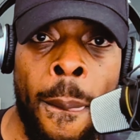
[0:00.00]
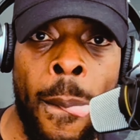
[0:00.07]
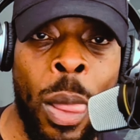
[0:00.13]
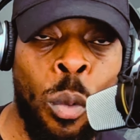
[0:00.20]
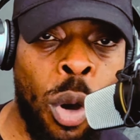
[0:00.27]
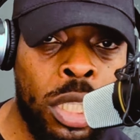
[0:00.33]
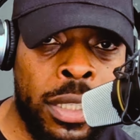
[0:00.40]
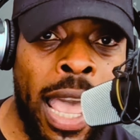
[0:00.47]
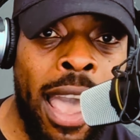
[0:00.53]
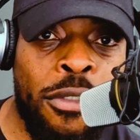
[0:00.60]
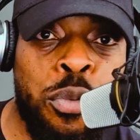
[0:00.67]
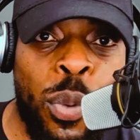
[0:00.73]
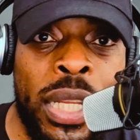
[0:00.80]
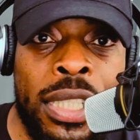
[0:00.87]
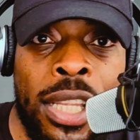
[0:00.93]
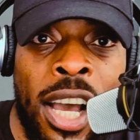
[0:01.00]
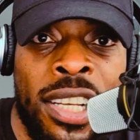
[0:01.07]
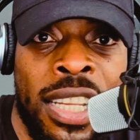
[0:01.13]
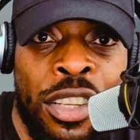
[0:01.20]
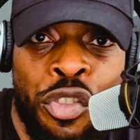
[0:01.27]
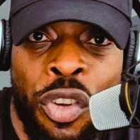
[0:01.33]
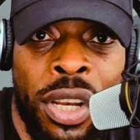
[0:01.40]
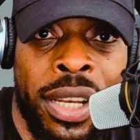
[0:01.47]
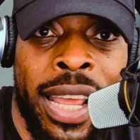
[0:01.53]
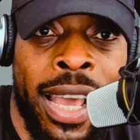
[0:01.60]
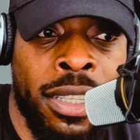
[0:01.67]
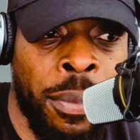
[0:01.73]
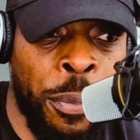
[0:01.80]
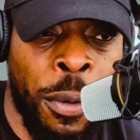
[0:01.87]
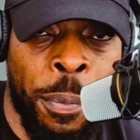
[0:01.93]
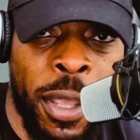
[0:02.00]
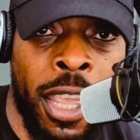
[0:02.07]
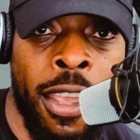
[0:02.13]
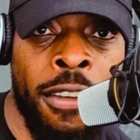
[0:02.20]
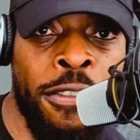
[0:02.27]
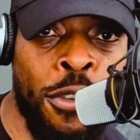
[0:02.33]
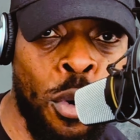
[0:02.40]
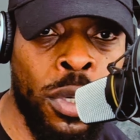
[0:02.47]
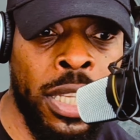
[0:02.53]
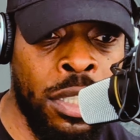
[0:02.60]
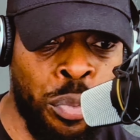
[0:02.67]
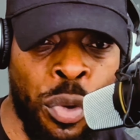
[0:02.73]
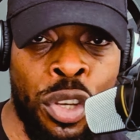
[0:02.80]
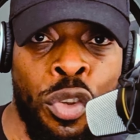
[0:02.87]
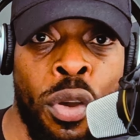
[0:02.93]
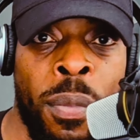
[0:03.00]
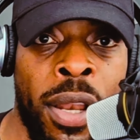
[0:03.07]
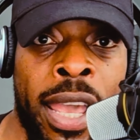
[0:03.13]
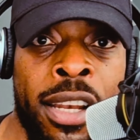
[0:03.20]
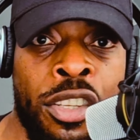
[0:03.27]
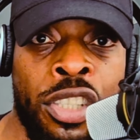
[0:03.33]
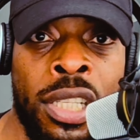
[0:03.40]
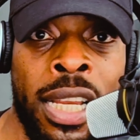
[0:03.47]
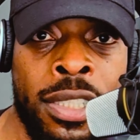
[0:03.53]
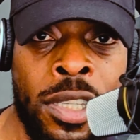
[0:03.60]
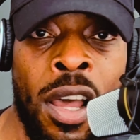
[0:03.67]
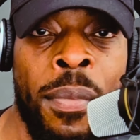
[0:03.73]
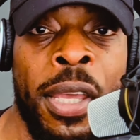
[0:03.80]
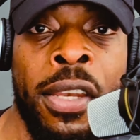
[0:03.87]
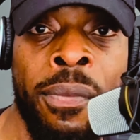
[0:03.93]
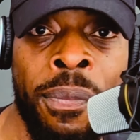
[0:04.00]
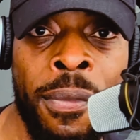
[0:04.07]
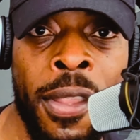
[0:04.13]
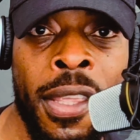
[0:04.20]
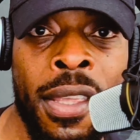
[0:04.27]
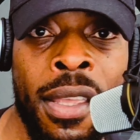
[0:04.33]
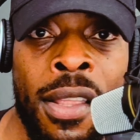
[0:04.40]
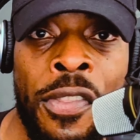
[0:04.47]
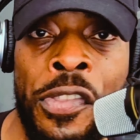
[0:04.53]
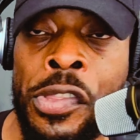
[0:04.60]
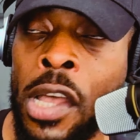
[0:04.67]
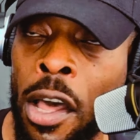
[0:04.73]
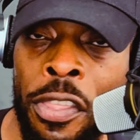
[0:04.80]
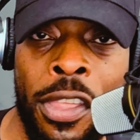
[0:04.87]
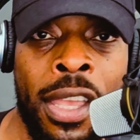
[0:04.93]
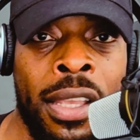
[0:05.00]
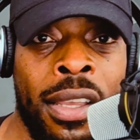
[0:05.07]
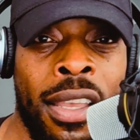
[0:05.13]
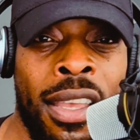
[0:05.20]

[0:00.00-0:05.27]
What have we done in Trinidad to prepare for this renewable energy that's coming? Nothing.